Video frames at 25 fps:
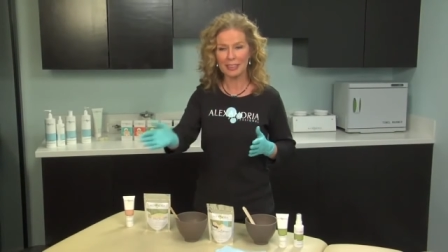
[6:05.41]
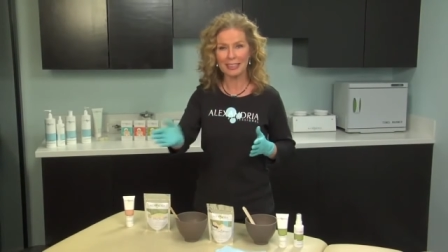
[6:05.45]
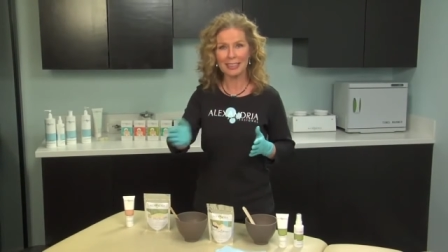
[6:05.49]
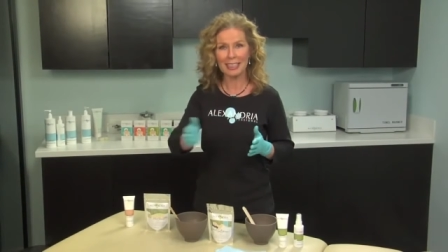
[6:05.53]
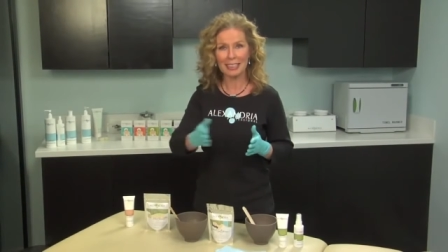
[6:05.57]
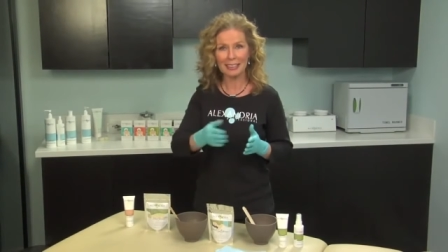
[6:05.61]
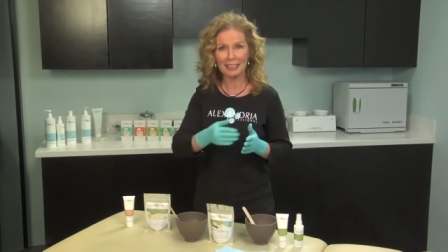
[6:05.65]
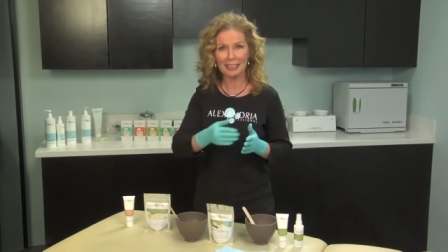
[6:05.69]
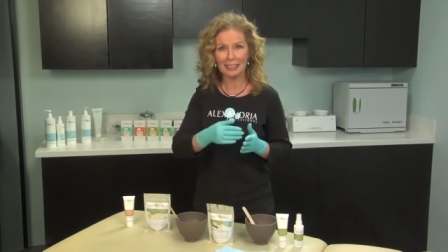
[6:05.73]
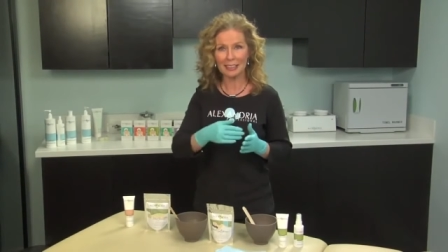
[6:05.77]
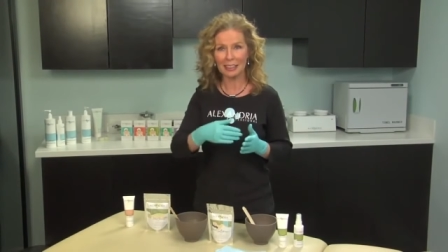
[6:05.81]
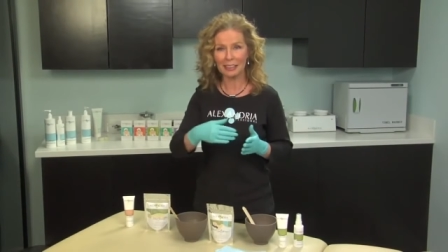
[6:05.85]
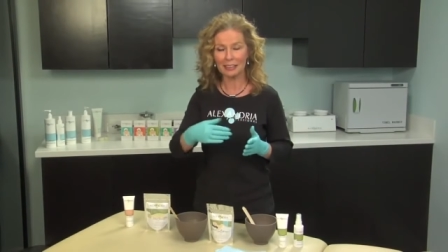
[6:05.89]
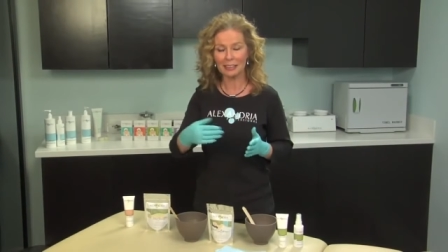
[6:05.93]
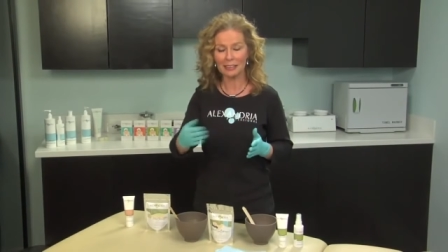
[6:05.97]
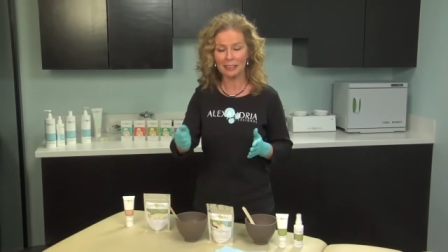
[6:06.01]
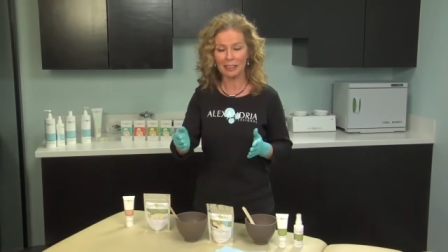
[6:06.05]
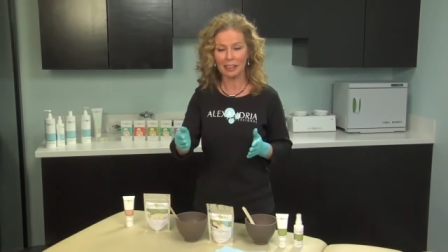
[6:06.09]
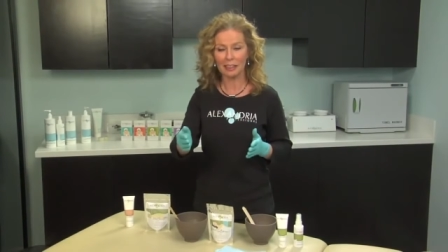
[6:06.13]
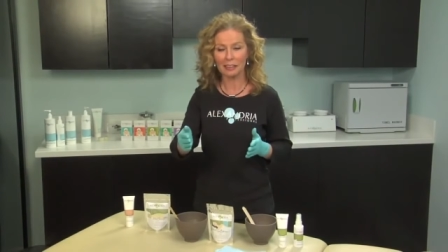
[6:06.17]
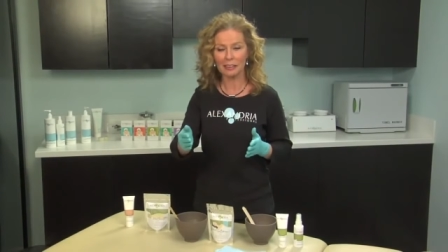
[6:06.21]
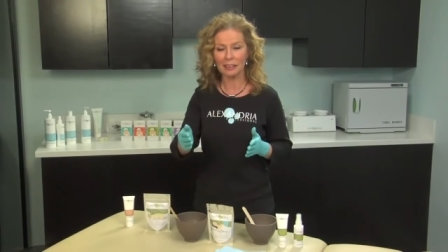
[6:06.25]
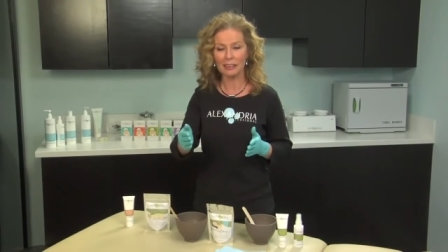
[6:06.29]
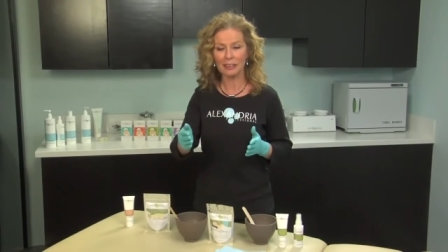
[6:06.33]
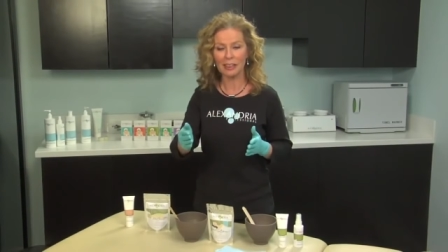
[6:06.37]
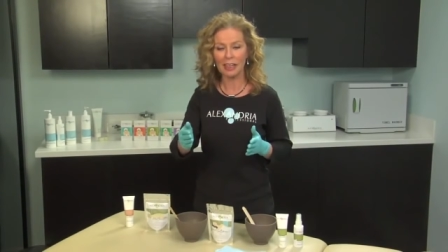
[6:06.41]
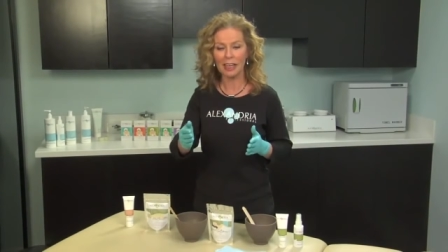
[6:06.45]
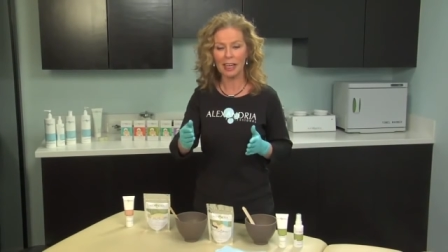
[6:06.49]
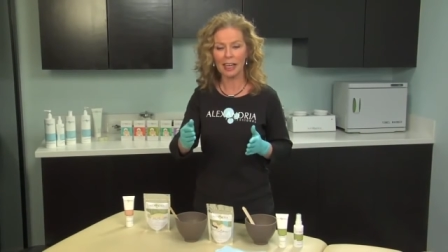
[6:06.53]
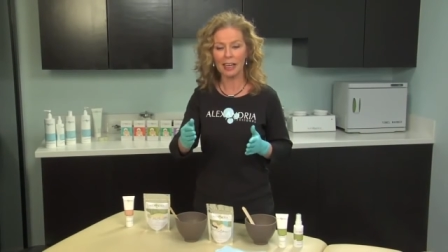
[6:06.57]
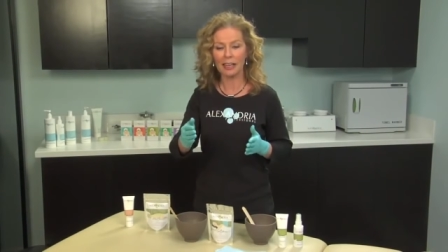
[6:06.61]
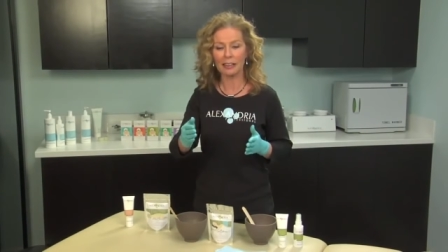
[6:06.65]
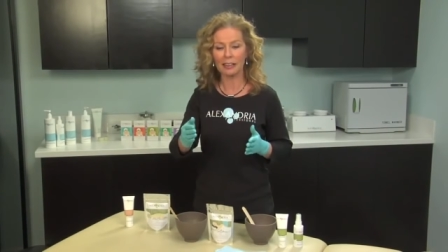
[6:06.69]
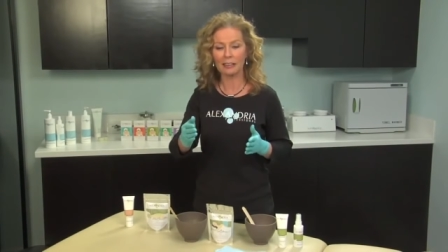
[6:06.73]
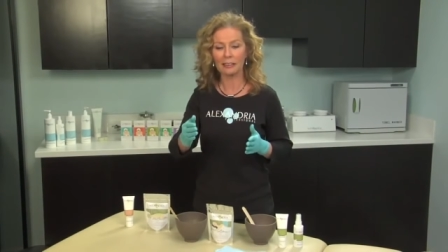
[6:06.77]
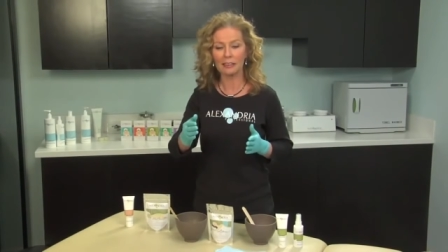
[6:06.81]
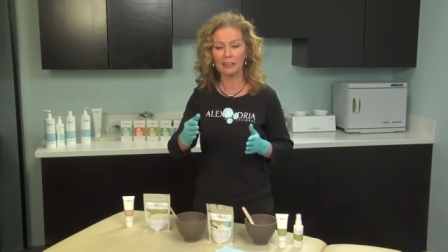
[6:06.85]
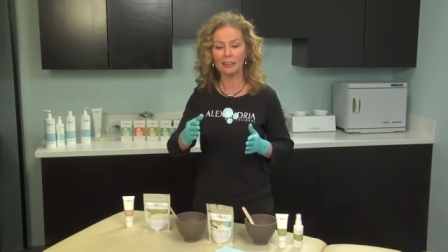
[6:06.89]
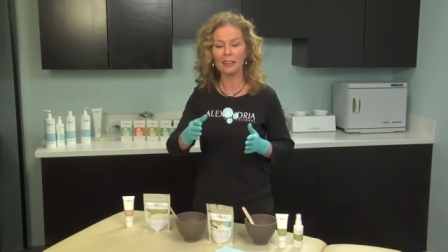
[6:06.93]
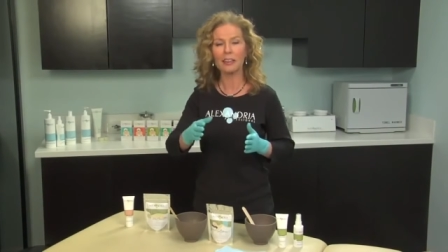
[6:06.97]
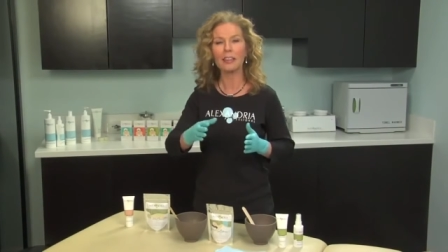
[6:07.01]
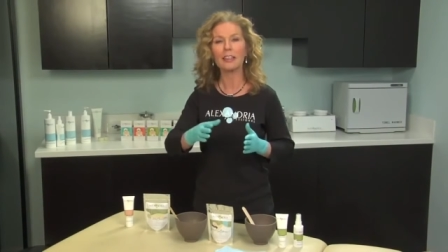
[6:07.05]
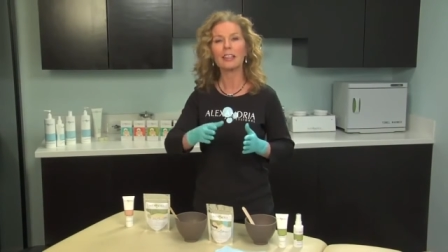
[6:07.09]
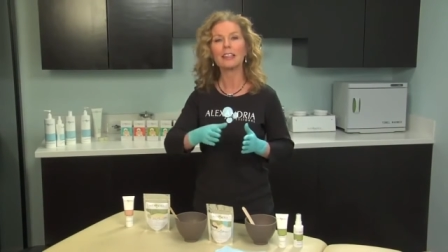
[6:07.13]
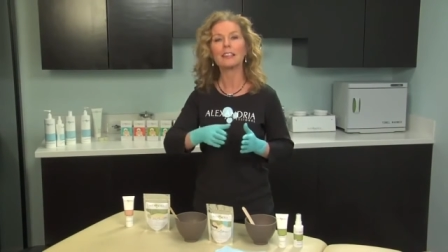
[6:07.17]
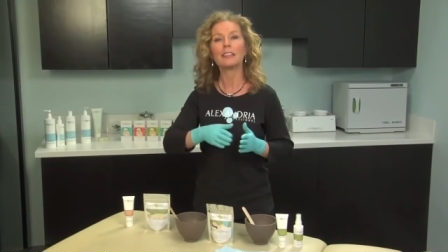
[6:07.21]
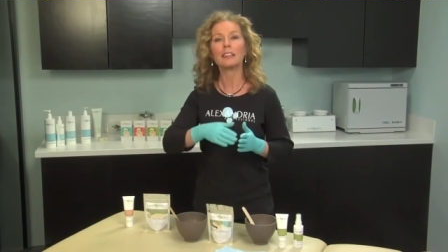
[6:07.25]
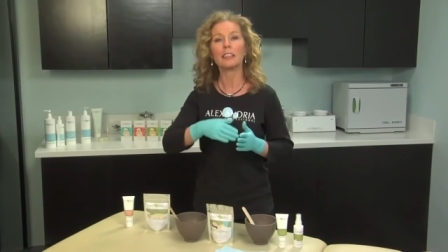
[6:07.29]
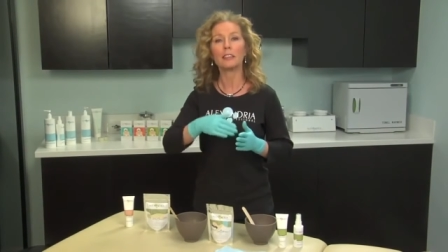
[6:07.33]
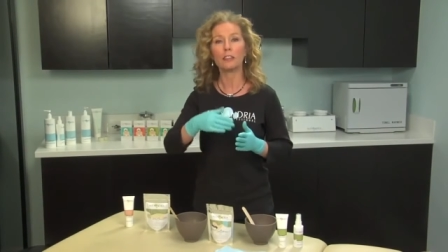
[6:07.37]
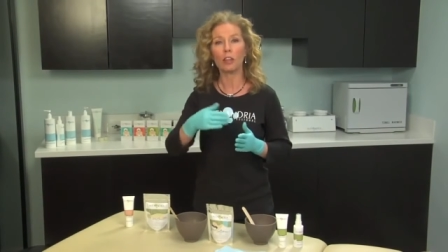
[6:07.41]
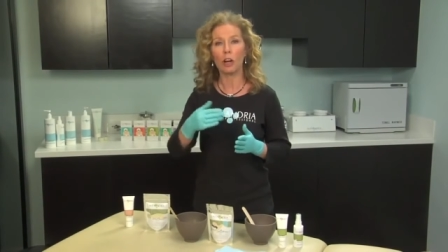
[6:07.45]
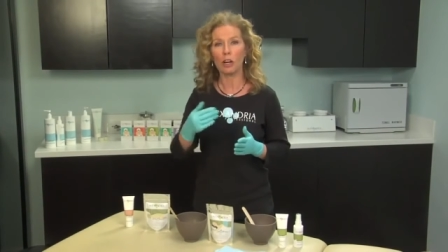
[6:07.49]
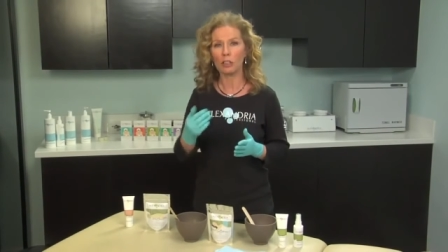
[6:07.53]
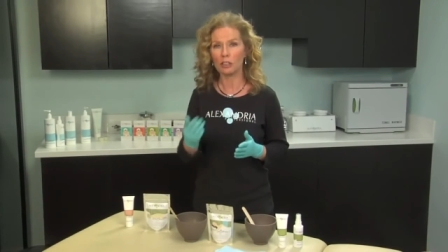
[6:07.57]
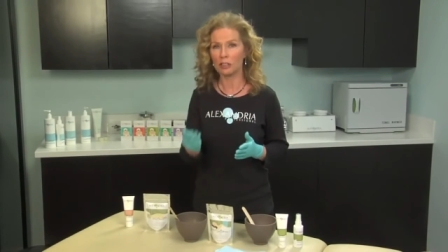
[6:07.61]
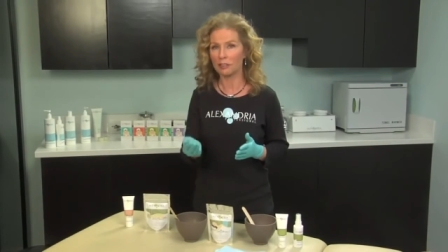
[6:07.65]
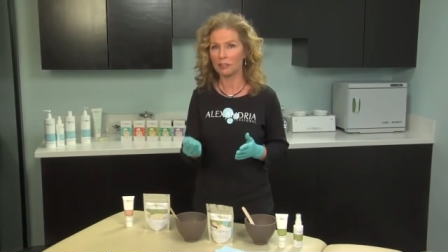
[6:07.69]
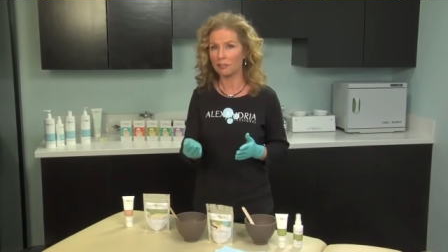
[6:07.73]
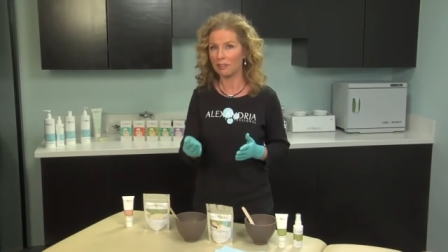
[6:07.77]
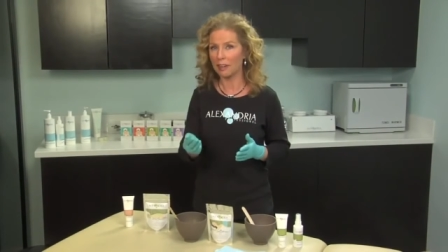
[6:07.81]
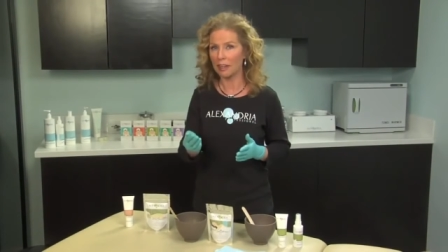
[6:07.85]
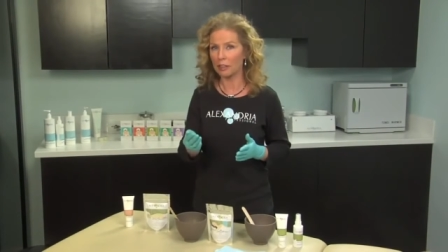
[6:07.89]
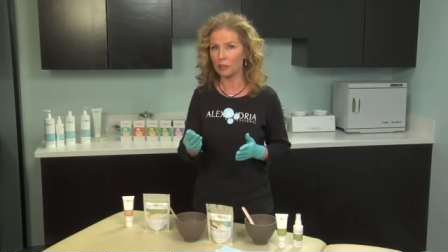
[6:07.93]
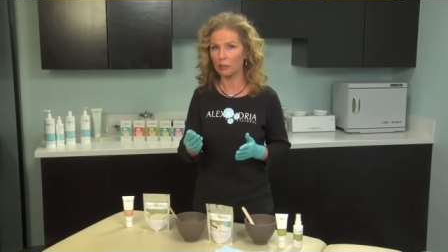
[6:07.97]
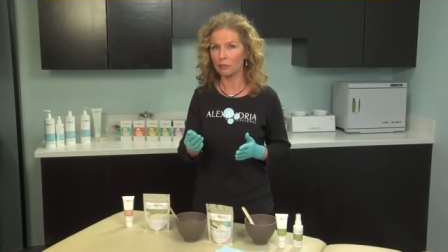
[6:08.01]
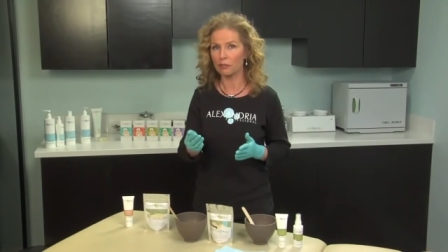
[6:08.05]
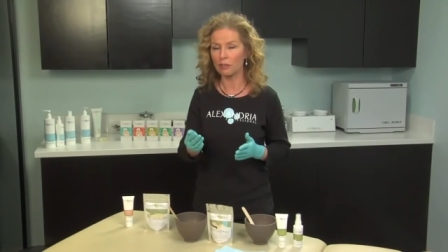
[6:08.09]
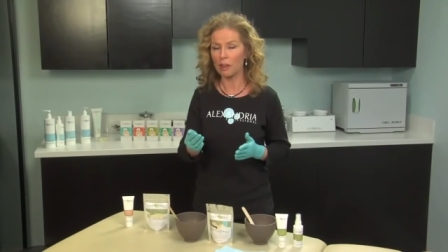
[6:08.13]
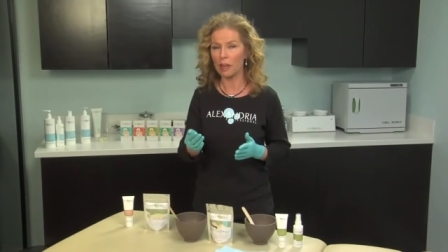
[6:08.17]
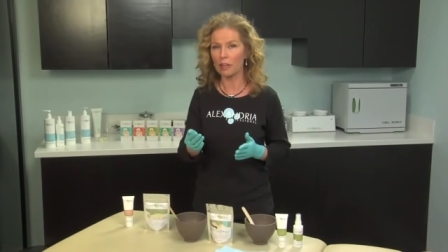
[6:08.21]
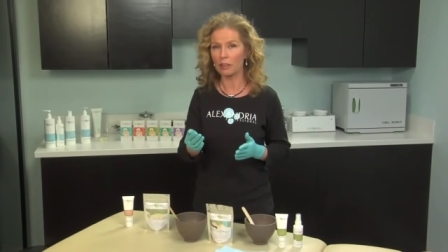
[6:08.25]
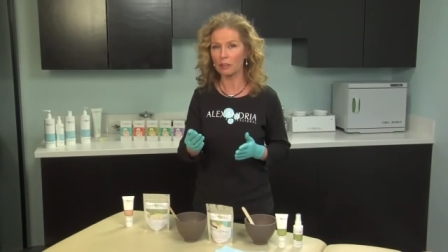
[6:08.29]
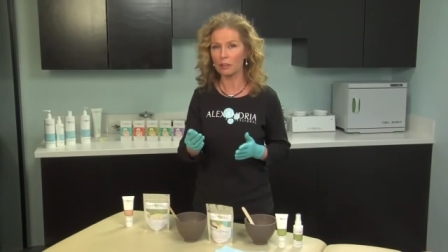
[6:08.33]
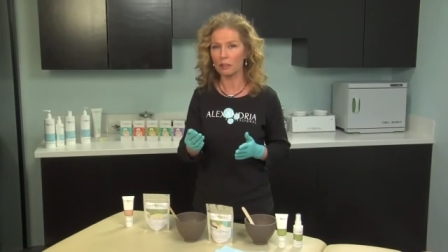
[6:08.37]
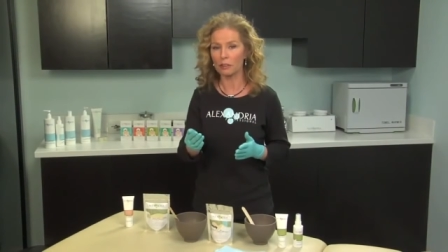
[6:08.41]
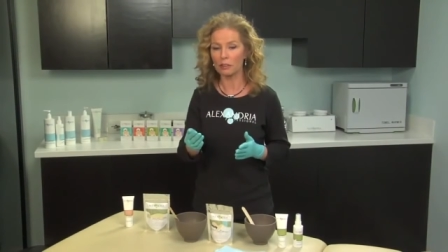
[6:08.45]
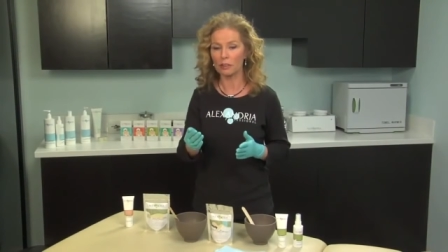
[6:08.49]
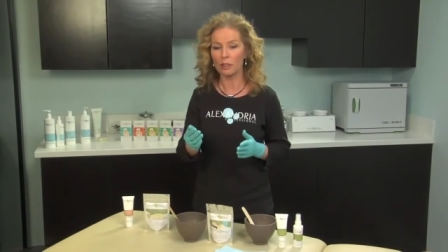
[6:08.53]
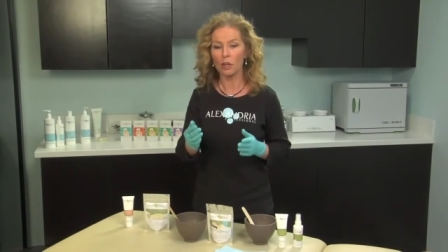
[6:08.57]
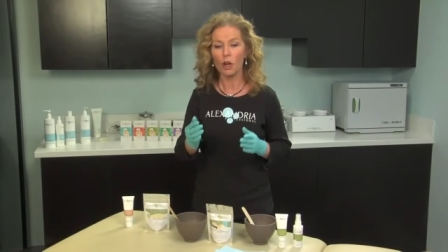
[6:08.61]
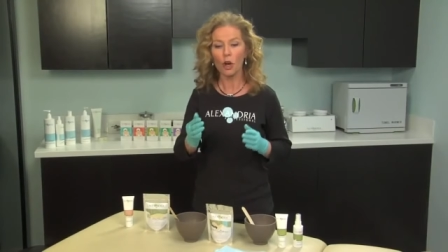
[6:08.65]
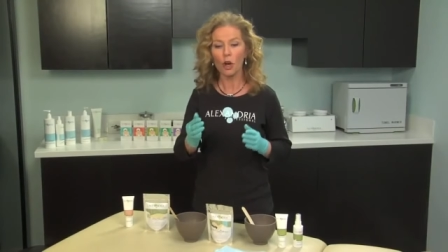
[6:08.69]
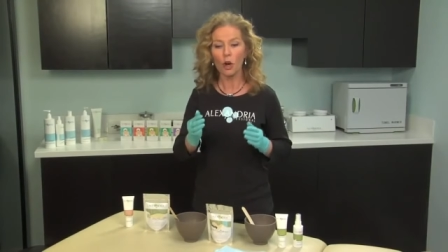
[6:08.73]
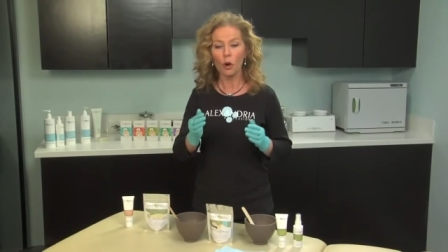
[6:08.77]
dead skin cells and detoxified your follicles.